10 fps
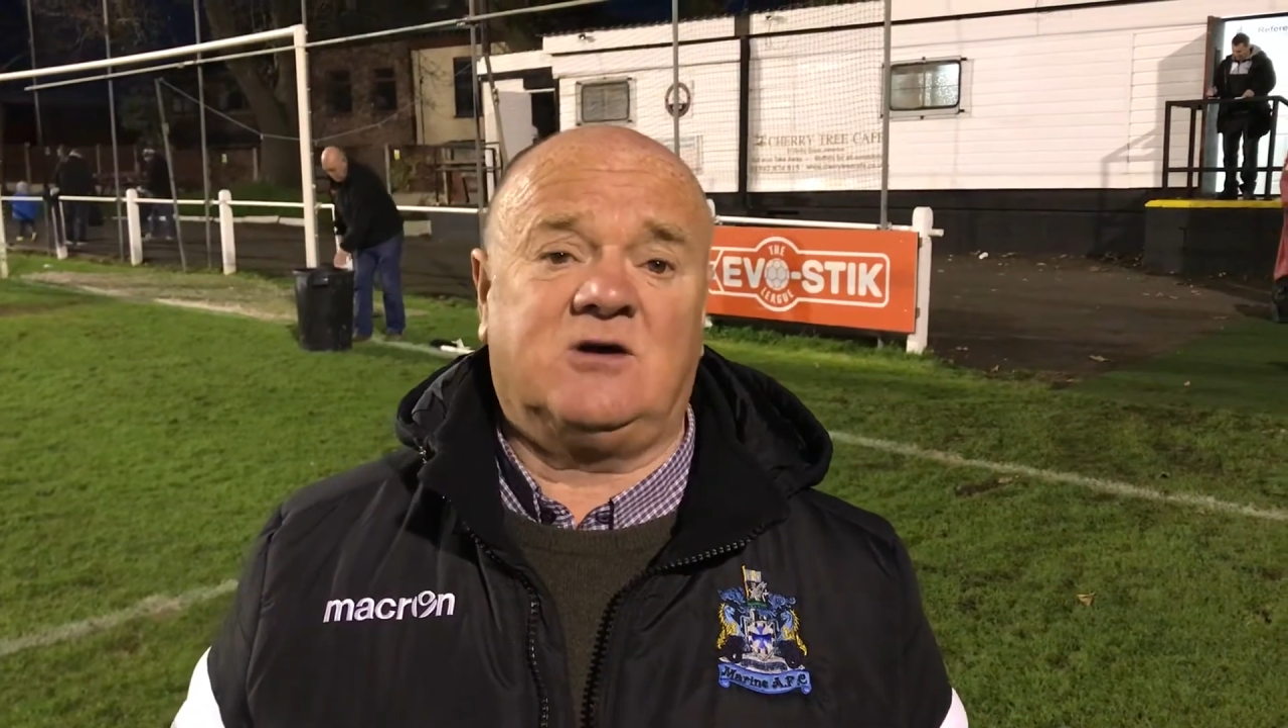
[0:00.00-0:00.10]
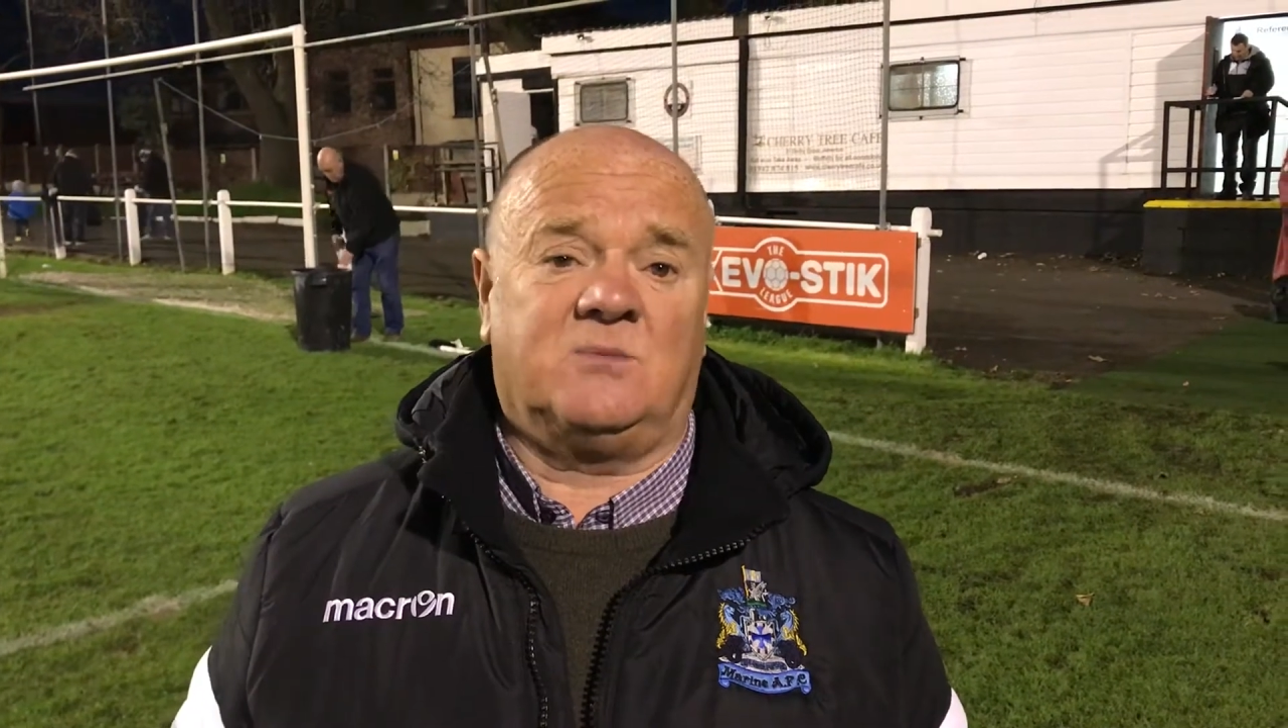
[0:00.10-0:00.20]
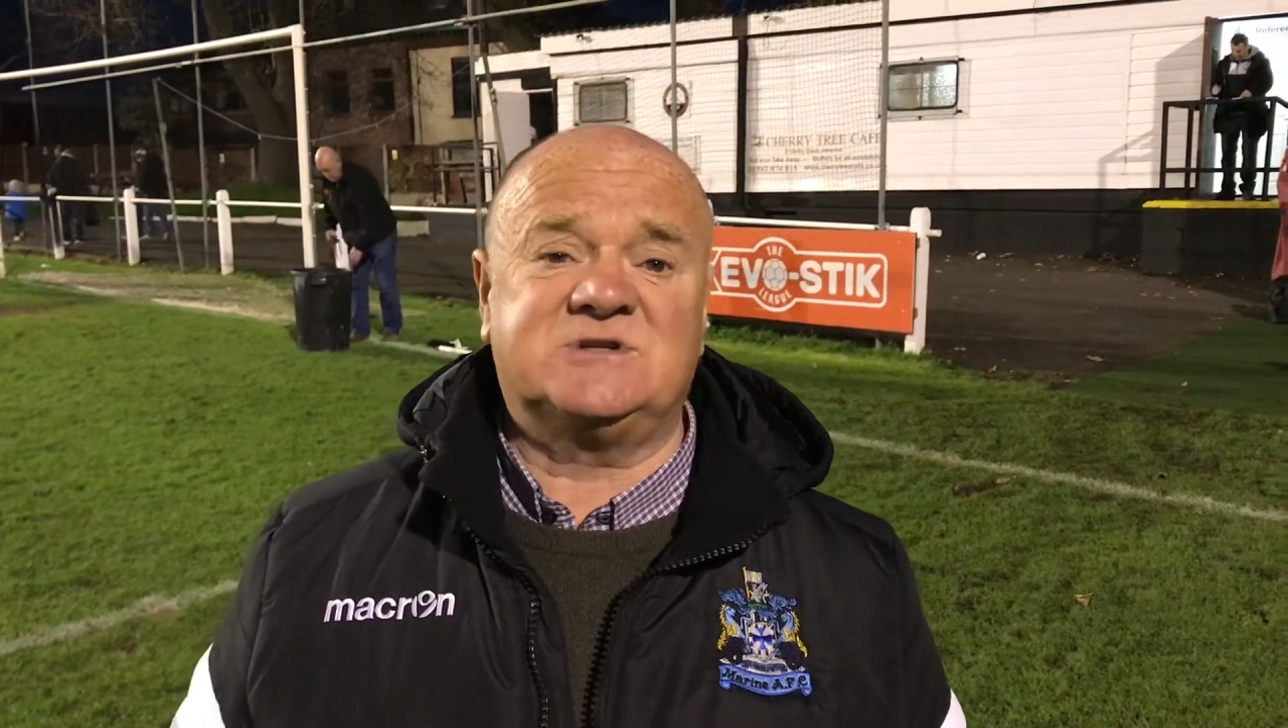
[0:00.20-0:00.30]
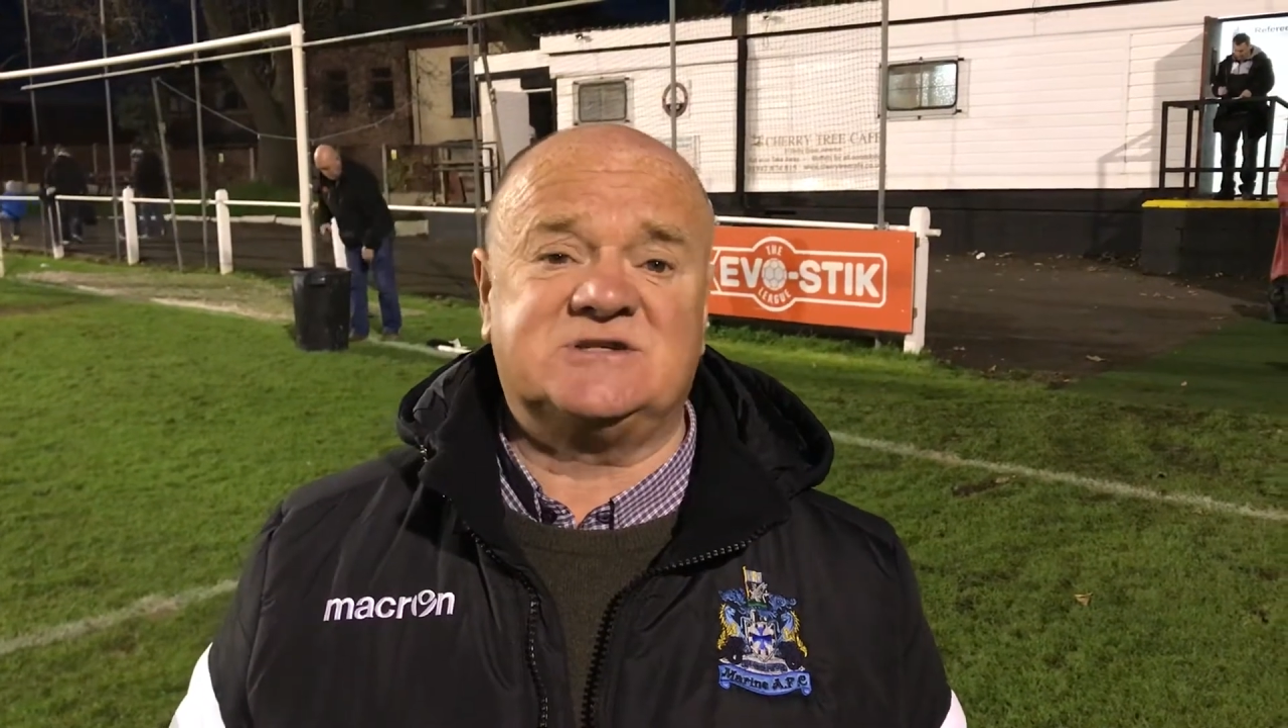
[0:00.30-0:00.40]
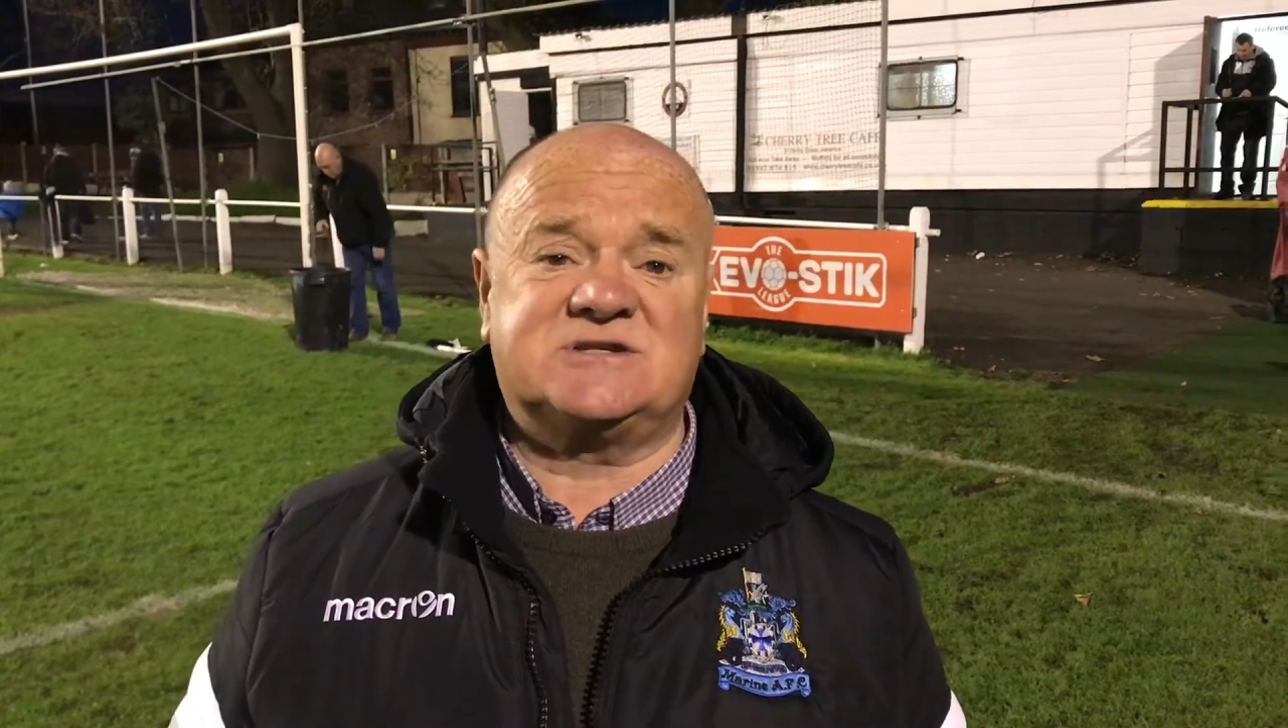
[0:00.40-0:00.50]

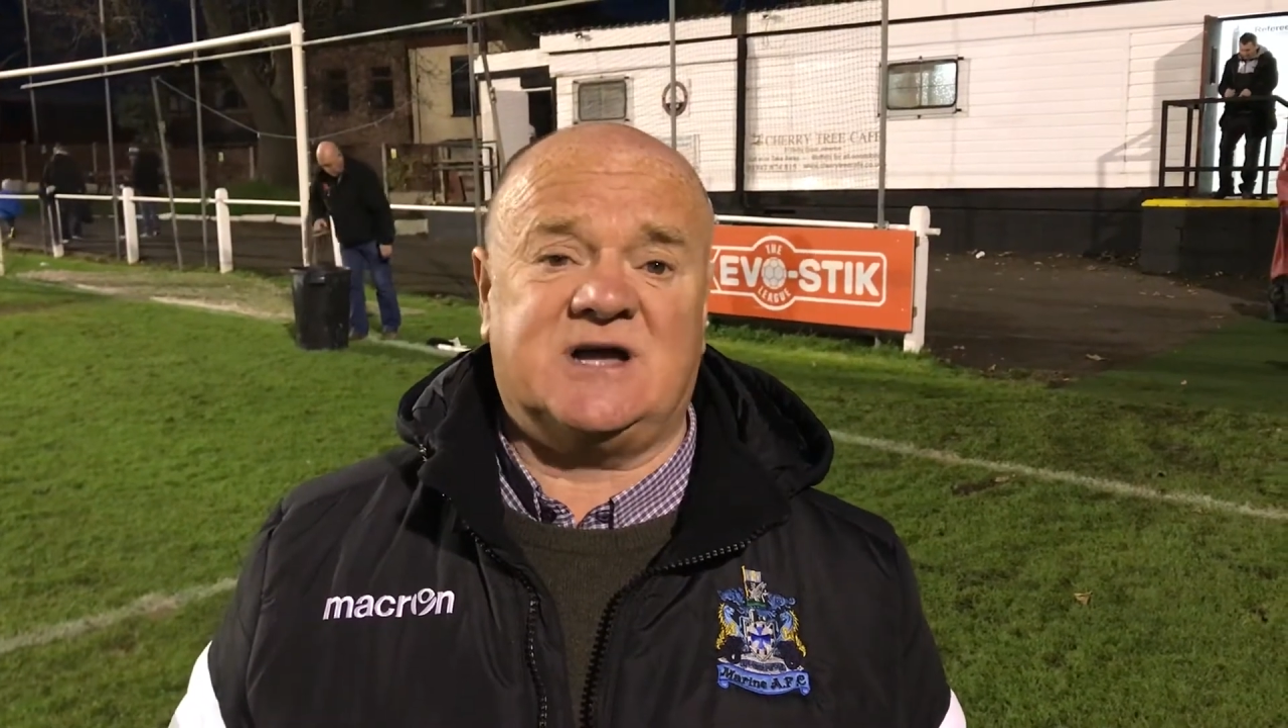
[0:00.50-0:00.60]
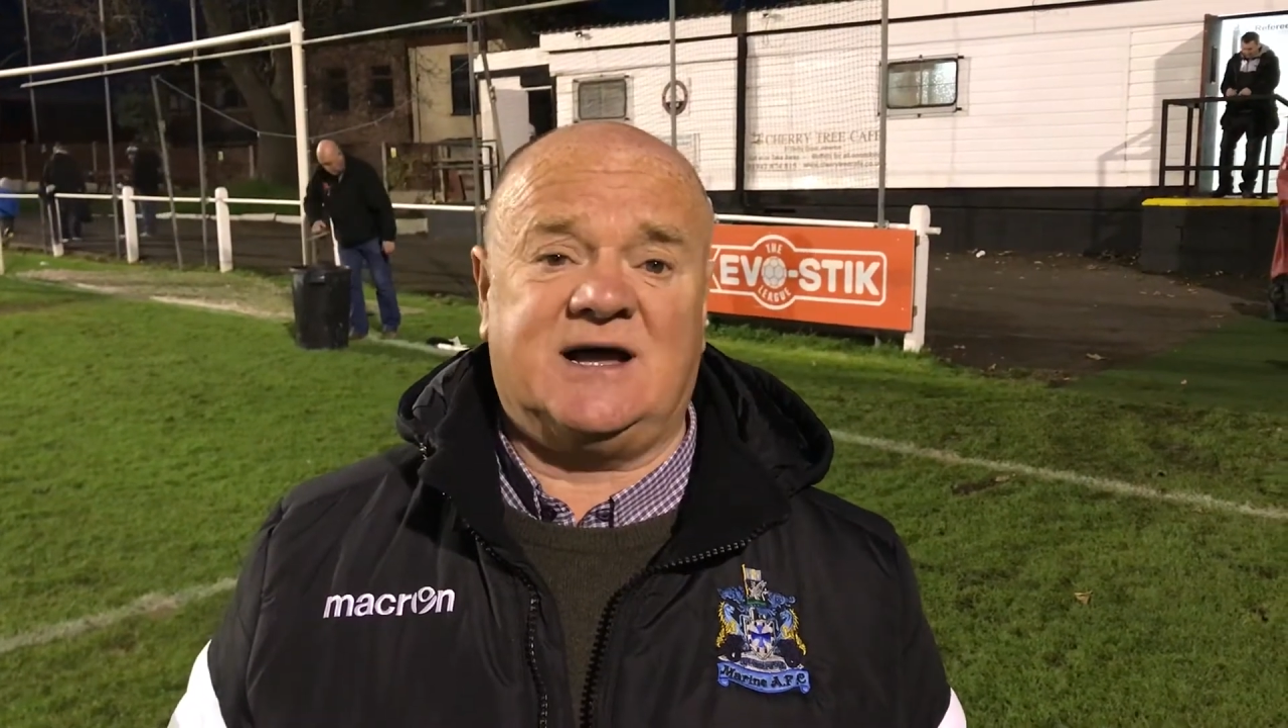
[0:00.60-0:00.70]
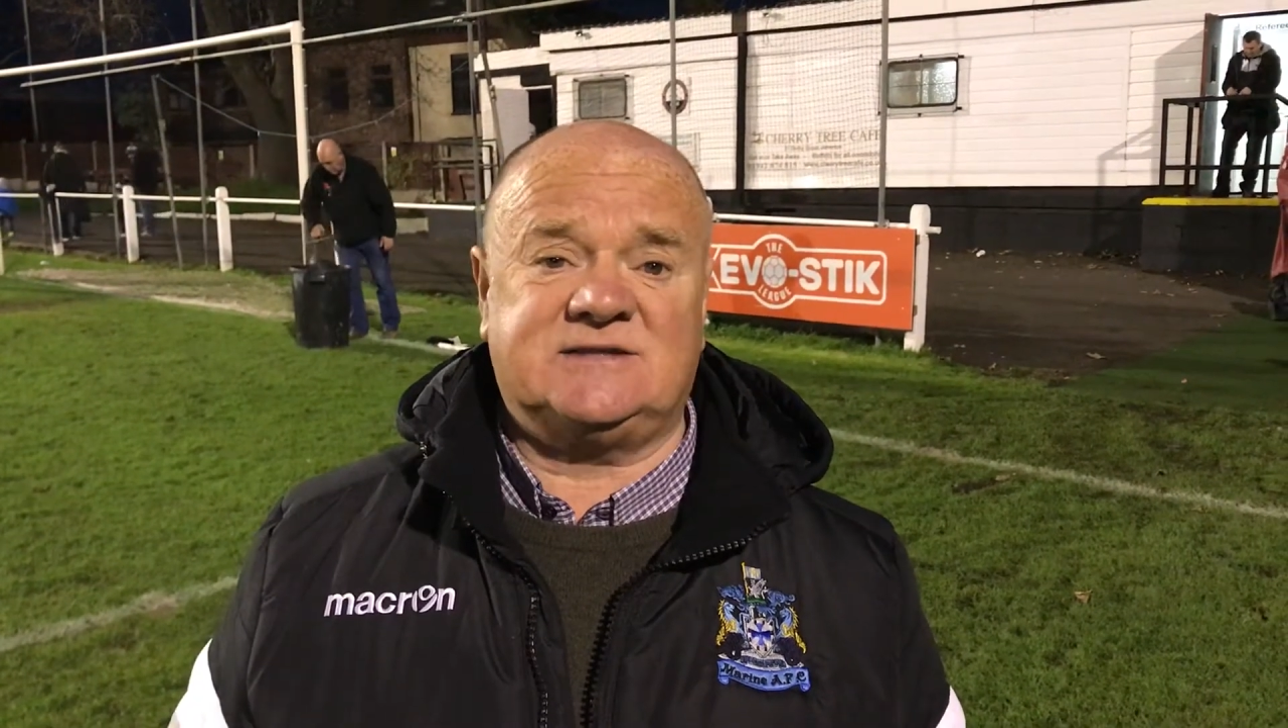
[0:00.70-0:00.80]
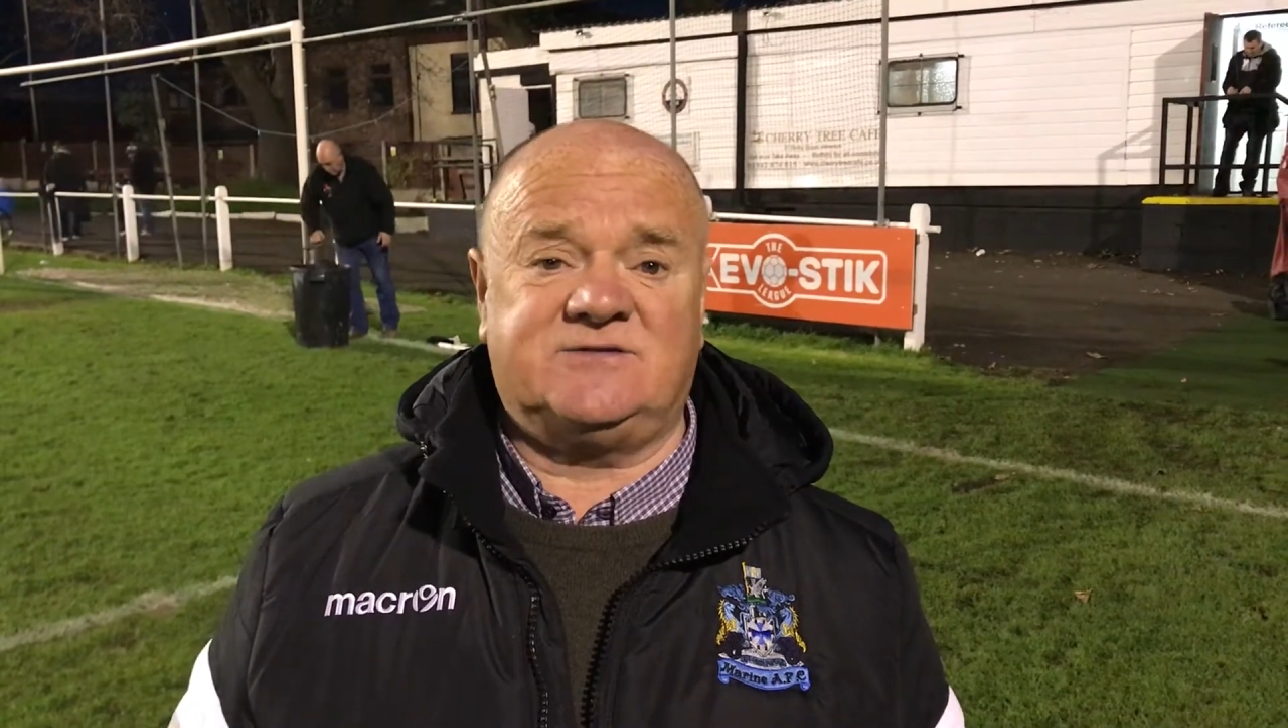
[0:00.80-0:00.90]
competent side.